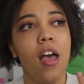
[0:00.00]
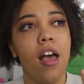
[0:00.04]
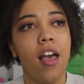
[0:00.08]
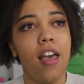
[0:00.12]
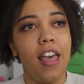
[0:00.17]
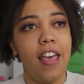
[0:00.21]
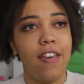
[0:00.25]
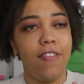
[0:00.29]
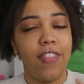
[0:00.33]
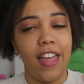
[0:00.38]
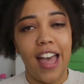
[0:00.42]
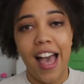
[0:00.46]

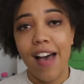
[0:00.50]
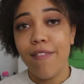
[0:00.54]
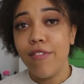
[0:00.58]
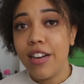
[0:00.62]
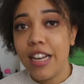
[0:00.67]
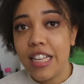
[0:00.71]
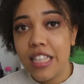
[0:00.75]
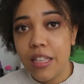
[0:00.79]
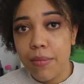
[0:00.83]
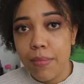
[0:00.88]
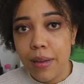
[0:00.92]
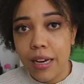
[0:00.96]
if they have a
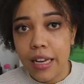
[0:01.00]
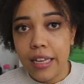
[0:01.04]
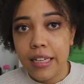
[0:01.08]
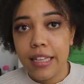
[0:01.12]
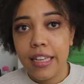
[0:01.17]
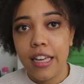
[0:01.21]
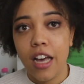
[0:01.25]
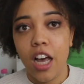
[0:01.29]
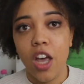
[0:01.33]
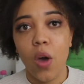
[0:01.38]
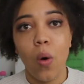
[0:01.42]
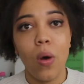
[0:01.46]

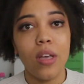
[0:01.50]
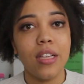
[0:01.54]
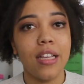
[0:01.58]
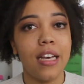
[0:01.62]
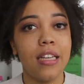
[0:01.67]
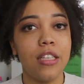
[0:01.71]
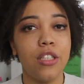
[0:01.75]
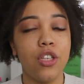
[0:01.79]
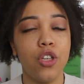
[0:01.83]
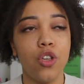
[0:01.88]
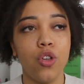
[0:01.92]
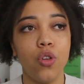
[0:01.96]
disability, I always
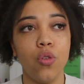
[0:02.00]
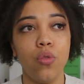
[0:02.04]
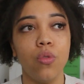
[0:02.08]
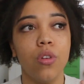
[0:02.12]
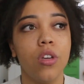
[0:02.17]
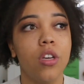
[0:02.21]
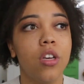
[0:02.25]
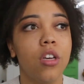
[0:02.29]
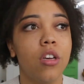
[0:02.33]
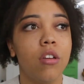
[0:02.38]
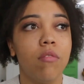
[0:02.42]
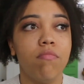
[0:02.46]
like to
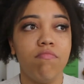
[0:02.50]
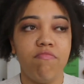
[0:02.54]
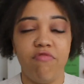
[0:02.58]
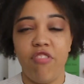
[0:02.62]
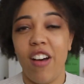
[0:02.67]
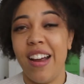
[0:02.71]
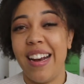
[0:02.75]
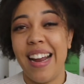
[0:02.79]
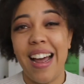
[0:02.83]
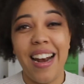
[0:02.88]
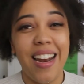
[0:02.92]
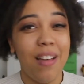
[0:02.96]

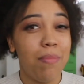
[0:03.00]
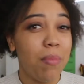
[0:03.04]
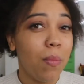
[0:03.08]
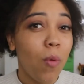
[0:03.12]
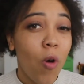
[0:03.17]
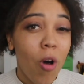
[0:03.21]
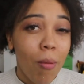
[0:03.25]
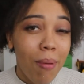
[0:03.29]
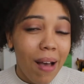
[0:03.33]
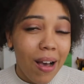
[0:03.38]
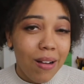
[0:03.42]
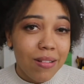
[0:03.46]
find out a little bit
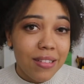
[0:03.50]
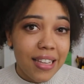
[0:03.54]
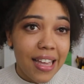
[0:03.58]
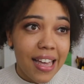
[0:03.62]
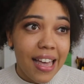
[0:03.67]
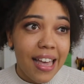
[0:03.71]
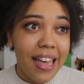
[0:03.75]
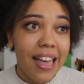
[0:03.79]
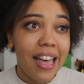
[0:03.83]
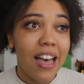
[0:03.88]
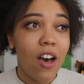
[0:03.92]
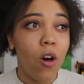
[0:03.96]
more about
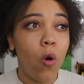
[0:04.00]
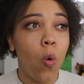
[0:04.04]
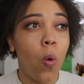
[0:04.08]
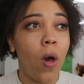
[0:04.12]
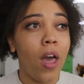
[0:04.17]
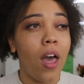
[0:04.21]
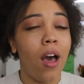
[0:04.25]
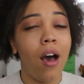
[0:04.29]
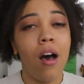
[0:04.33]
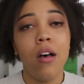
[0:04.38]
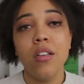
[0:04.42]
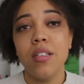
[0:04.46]
it, or I
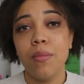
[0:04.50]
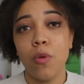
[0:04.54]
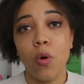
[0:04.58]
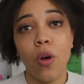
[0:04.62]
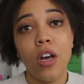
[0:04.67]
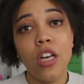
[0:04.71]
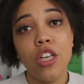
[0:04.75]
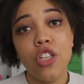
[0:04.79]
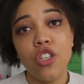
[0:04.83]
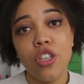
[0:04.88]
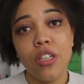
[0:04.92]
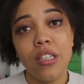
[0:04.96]
ask them
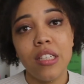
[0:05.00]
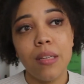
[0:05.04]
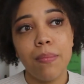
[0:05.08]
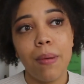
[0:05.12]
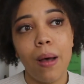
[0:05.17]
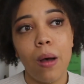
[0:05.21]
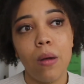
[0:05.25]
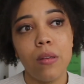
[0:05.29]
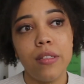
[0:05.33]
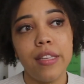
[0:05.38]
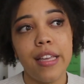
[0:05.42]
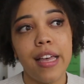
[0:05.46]
questions
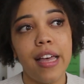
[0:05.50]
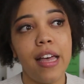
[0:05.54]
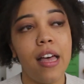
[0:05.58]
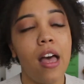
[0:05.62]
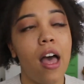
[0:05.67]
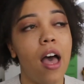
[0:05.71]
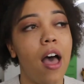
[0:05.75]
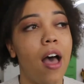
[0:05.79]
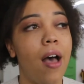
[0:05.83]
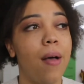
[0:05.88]
about it.